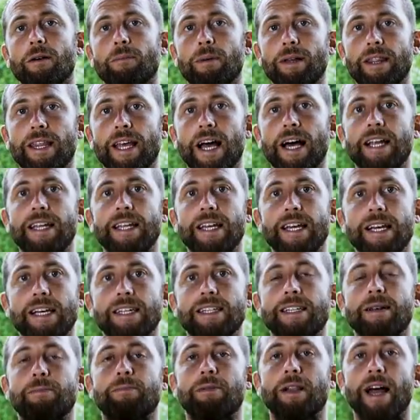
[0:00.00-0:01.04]
But the idea
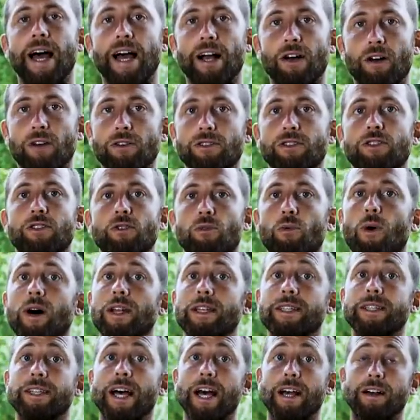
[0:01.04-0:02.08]
is the plant goes through
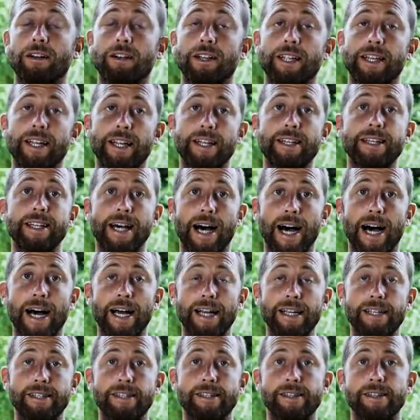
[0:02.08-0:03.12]
one cycle and it
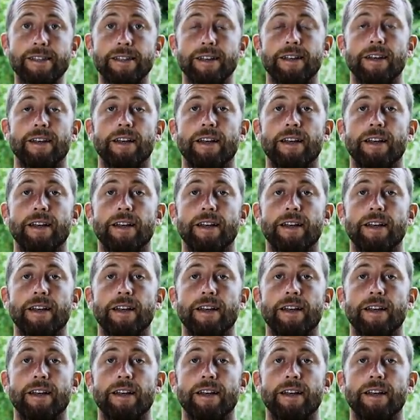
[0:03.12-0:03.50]
dies.